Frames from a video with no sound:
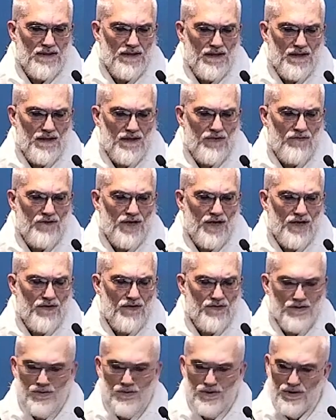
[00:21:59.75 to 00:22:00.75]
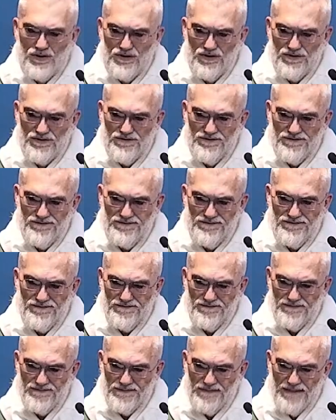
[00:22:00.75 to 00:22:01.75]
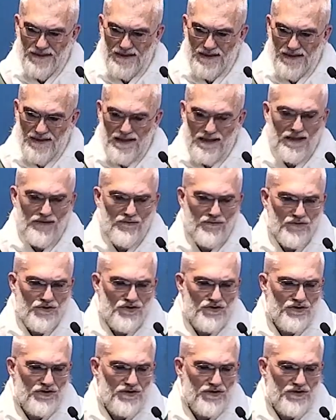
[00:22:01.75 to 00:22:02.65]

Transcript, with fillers: around the world? It would truly